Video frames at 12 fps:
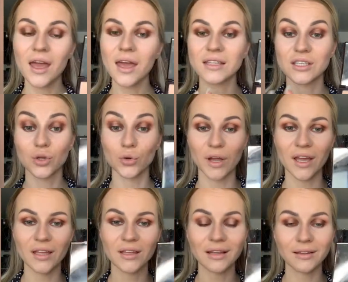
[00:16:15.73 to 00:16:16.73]
It's a
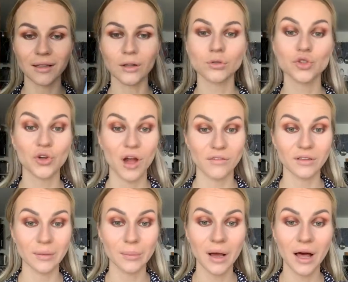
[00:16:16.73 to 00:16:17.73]
great little
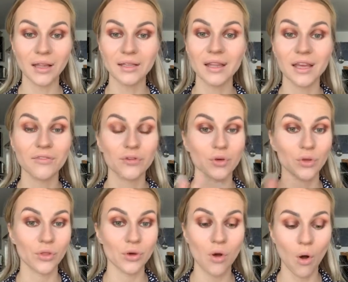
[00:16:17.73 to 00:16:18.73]
traveling palette if you're on
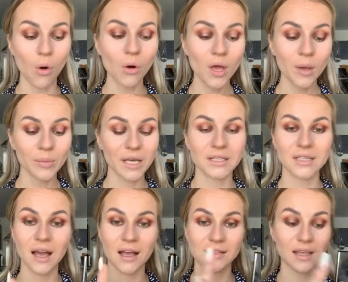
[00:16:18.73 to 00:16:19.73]
the go, because it
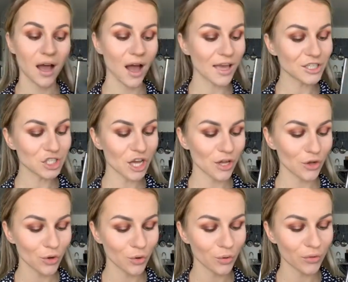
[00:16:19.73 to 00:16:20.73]
has the
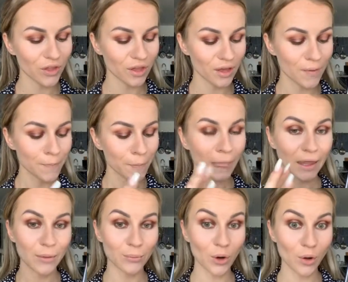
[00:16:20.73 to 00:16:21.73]
eyeshadow,
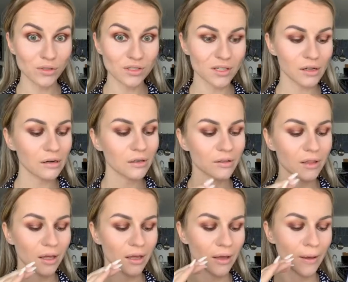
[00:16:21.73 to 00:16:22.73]
the bronzer,
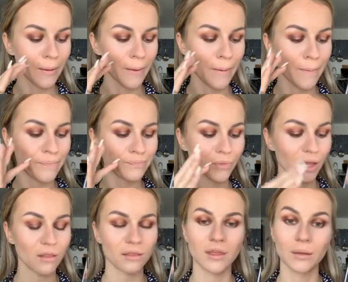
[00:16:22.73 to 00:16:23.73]

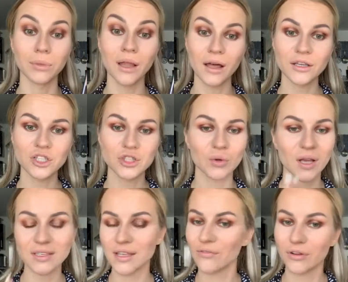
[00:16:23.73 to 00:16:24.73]
the blush. So it
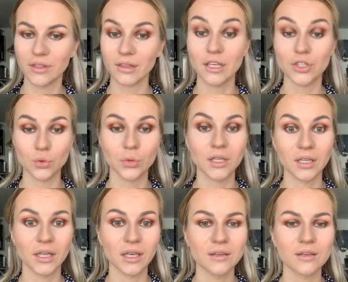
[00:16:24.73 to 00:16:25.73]
has everything that you really need.